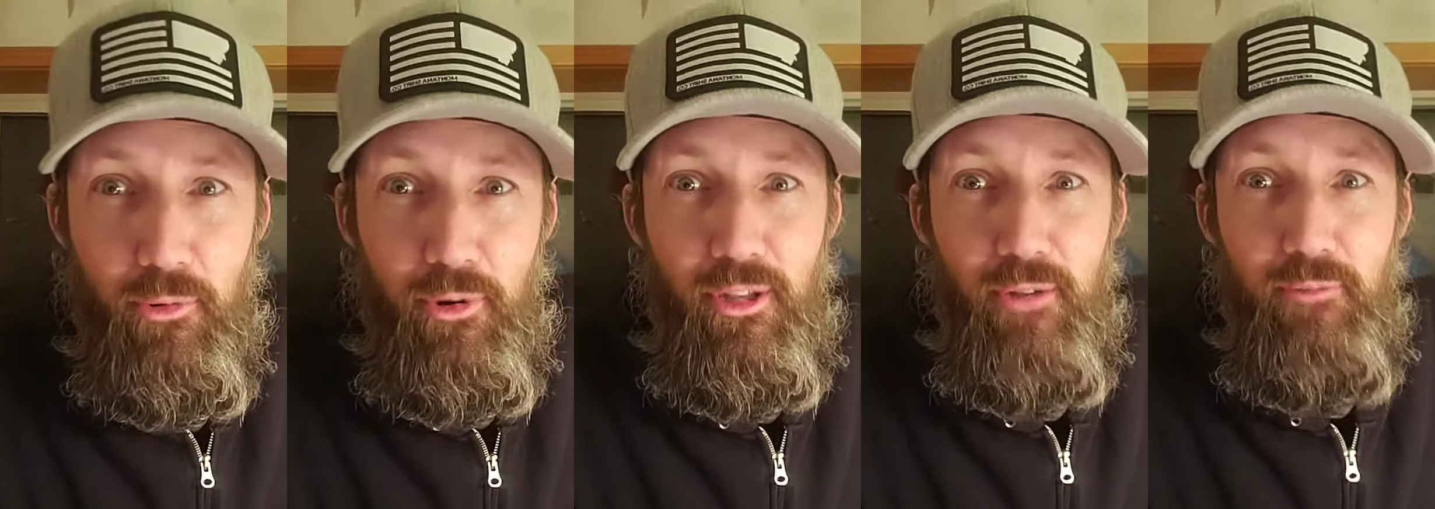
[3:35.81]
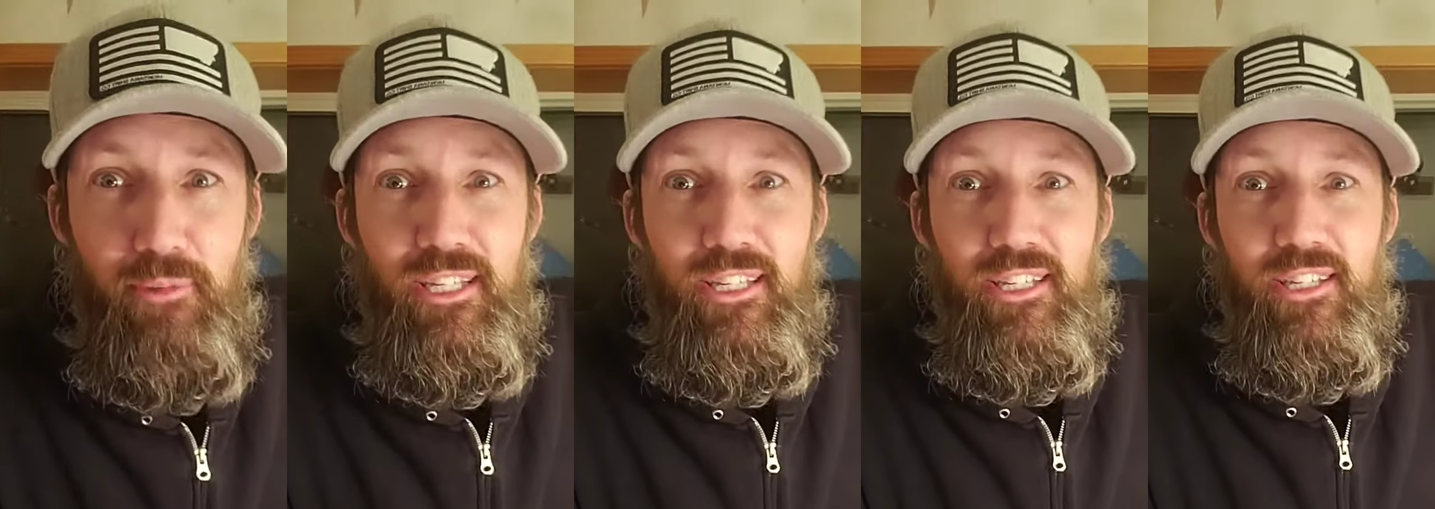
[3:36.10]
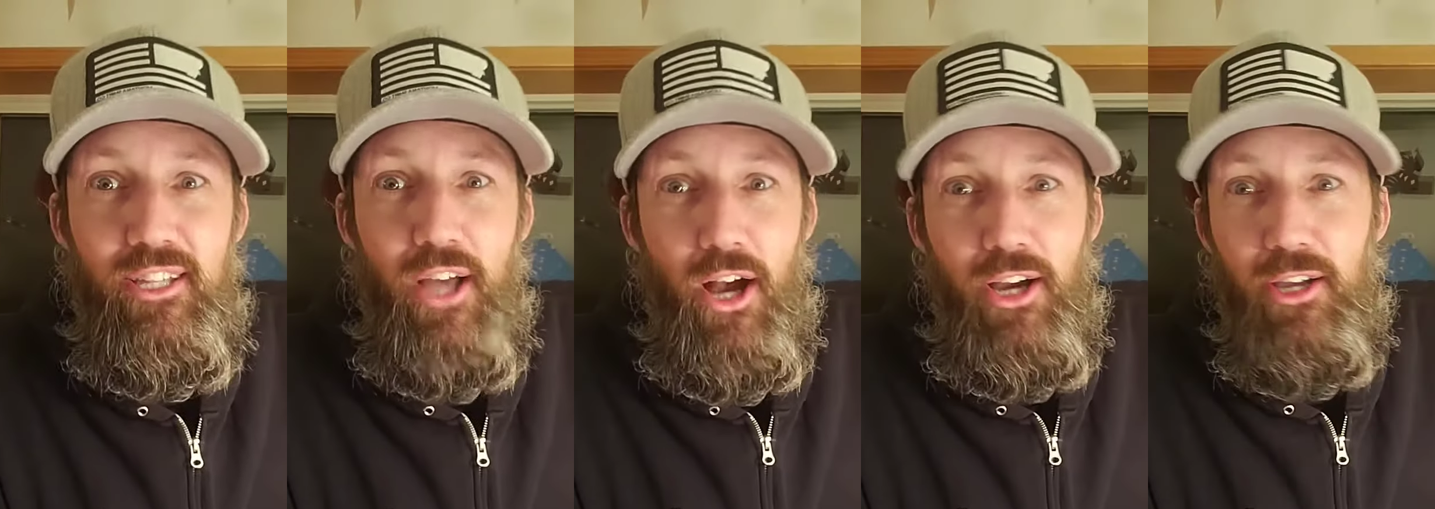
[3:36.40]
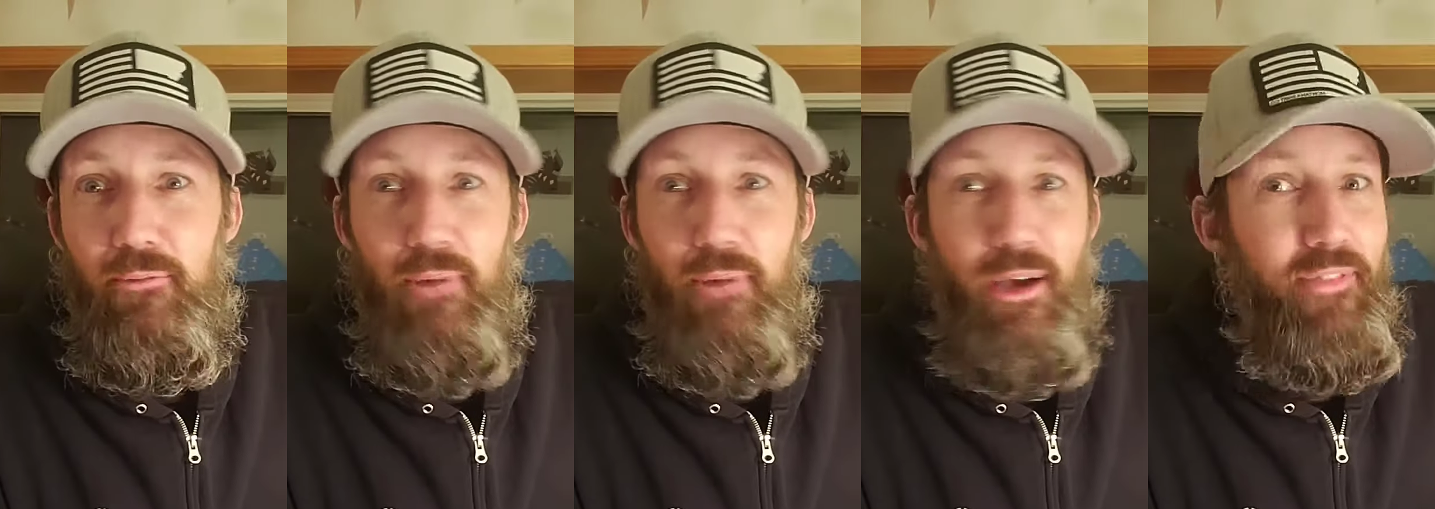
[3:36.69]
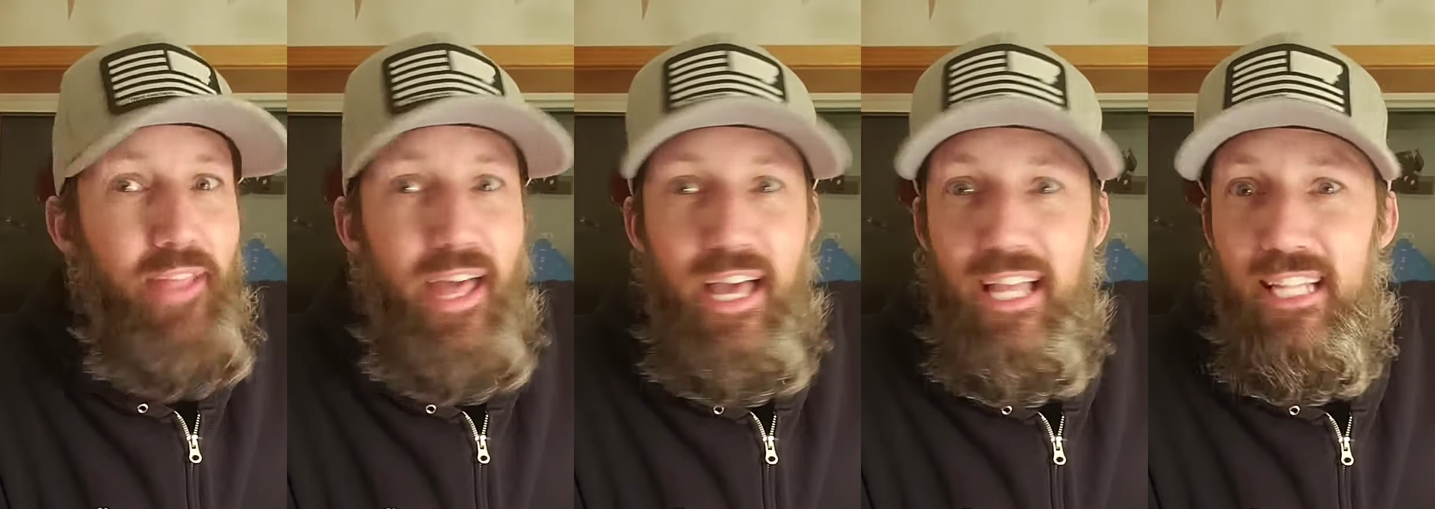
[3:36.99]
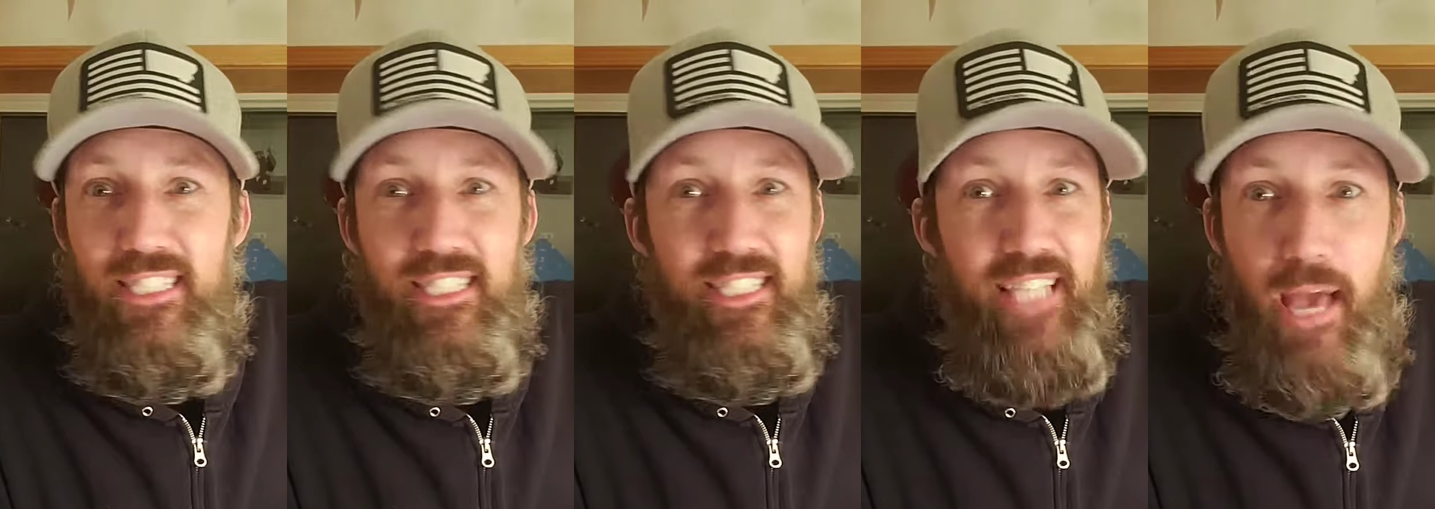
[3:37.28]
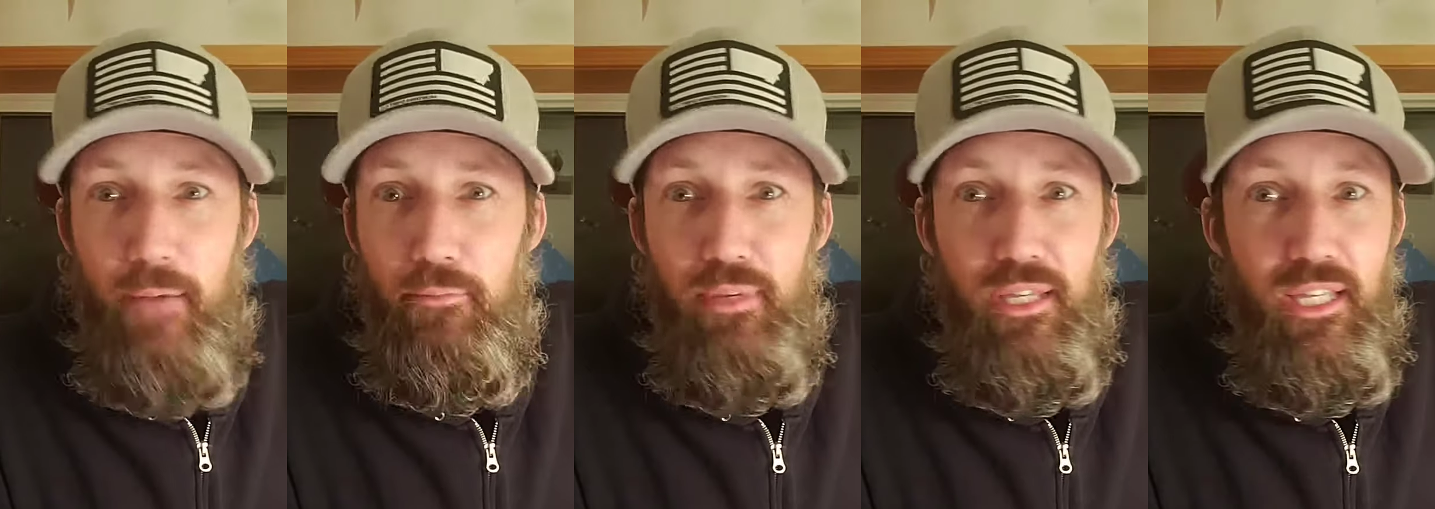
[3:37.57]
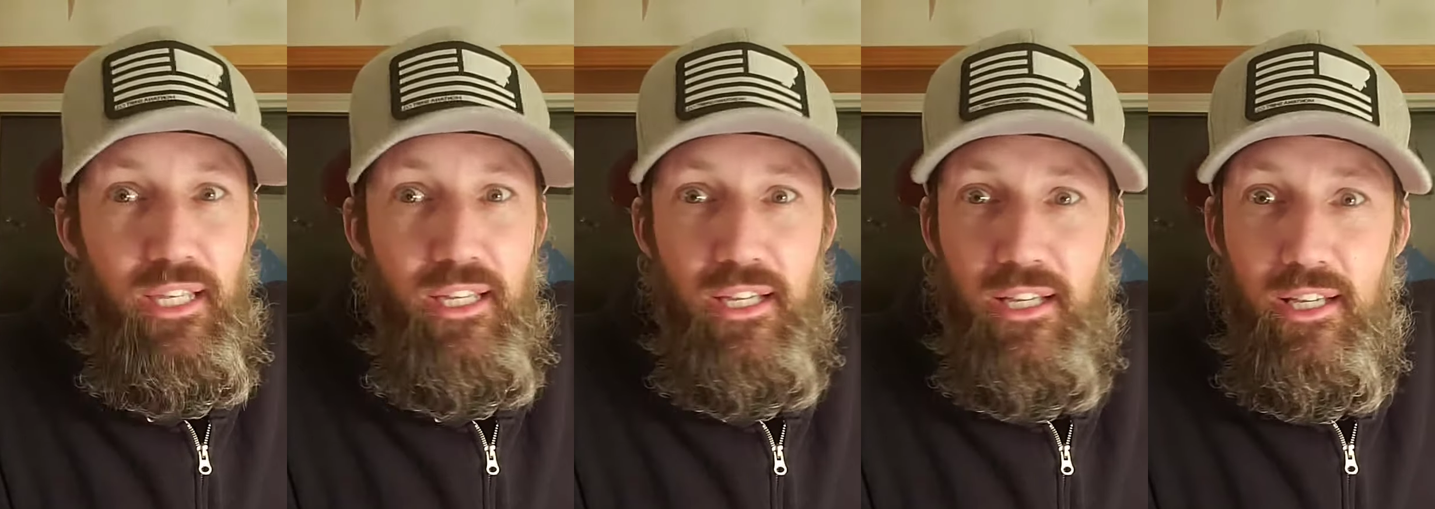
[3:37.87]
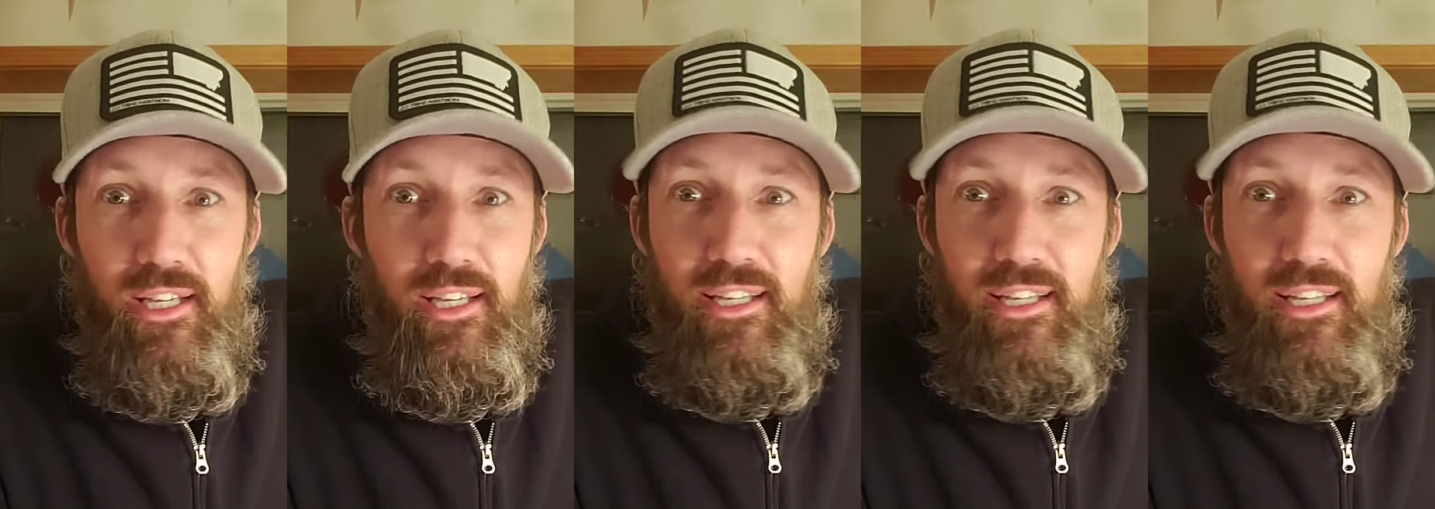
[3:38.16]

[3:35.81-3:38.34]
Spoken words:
we're gonna be talking about that sappy,